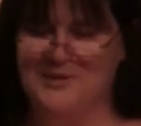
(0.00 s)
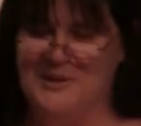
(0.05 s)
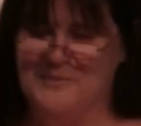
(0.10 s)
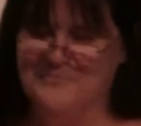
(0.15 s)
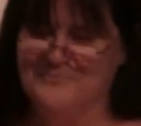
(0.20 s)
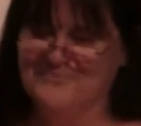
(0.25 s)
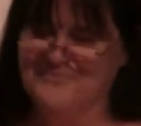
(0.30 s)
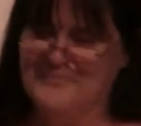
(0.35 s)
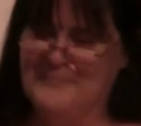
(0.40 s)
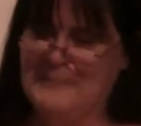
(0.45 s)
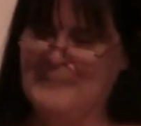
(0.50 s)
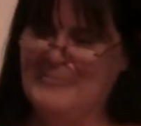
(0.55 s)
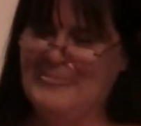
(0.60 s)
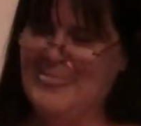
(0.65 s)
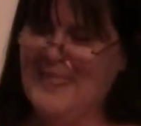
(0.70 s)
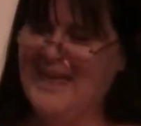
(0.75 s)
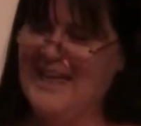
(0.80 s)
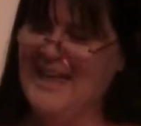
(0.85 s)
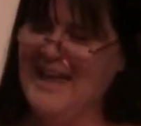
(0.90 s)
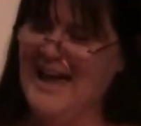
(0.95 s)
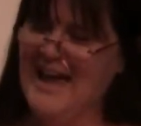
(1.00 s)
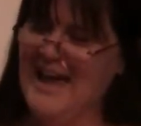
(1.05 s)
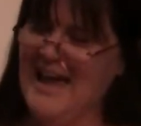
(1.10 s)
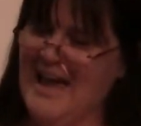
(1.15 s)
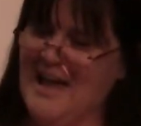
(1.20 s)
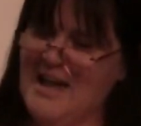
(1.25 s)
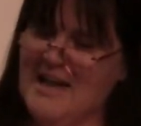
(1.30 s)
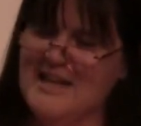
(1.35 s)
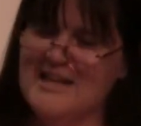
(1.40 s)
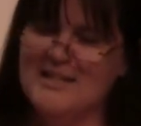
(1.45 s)
true.
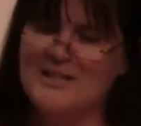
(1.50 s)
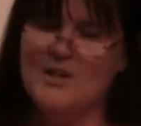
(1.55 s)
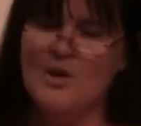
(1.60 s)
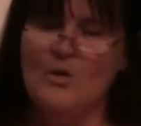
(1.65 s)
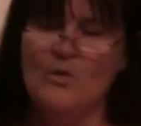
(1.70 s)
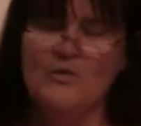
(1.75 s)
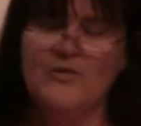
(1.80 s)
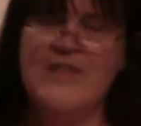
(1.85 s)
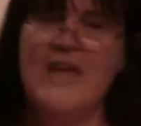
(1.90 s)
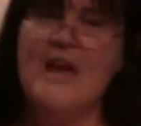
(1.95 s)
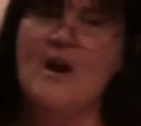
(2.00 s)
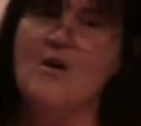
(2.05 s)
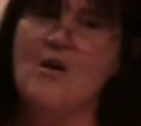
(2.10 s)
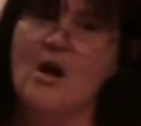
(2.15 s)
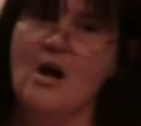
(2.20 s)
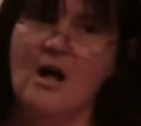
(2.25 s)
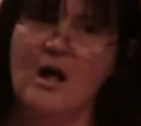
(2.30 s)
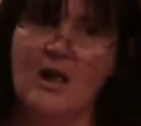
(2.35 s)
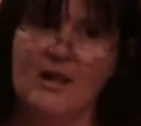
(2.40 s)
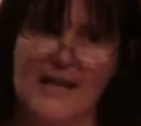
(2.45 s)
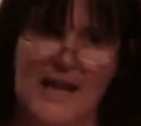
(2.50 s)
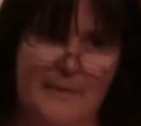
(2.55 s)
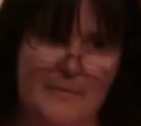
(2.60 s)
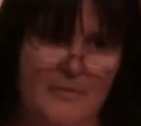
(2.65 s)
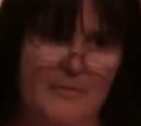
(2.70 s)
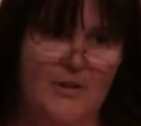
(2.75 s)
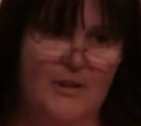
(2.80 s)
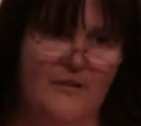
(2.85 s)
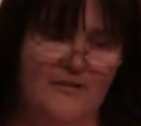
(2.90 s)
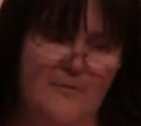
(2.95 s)
So they are all
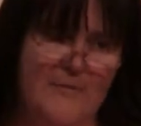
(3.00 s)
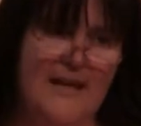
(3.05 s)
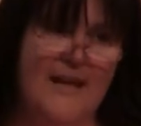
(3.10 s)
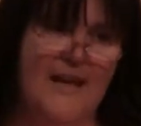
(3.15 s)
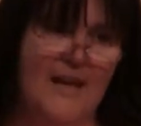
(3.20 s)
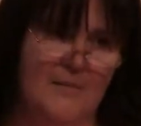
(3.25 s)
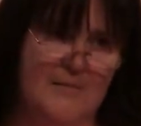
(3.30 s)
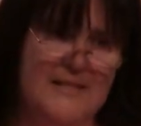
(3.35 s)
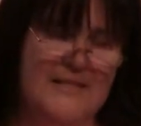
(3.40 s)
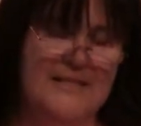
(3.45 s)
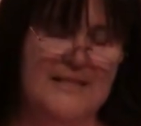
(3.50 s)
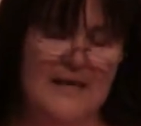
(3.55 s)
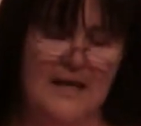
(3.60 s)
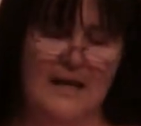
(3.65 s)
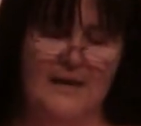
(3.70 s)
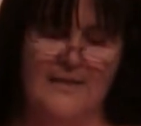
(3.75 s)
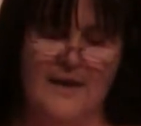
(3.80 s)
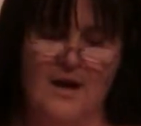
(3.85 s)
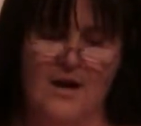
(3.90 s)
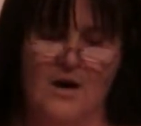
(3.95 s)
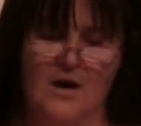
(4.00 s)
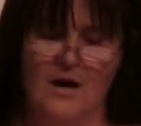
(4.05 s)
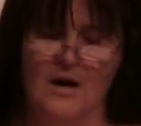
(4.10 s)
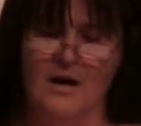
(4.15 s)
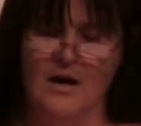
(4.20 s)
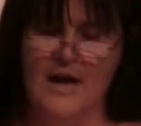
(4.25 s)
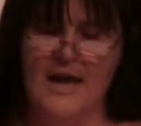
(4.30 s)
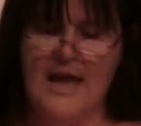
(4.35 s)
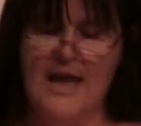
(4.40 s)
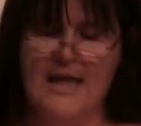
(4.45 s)
capable of making a mistake. They are.
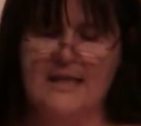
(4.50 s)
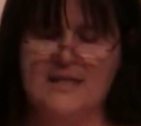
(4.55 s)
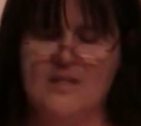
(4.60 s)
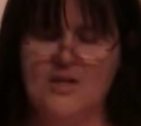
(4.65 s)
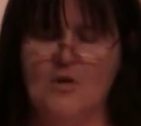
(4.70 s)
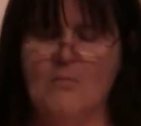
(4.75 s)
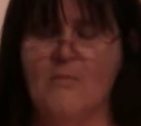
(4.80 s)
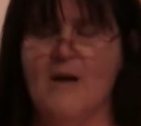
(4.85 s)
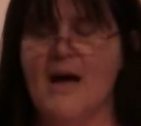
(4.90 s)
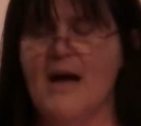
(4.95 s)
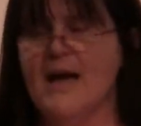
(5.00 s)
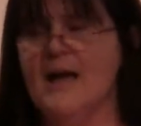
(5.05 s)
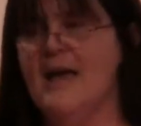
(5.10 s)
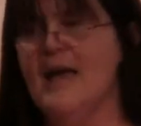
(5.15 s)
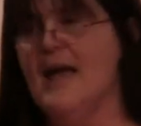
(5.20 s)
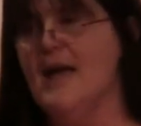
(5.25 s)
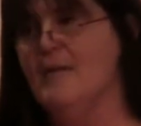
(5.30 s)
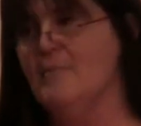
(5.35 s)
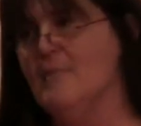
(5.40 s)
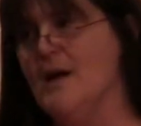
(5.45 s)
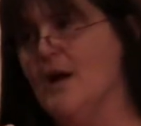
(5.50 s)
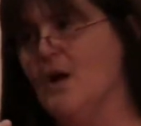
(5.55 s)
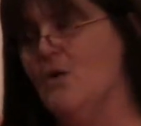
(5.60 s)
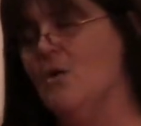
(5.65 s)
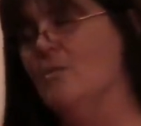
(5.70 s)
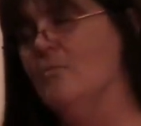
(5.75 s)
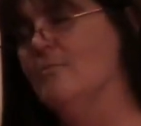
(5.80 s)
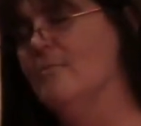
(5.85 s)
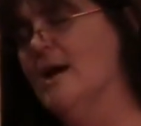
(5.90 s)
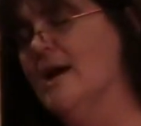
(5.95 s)
And so
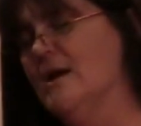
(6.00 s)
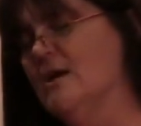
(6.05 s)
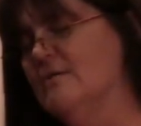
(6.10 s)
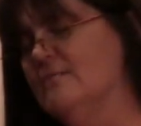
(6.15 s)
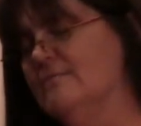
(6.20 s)
my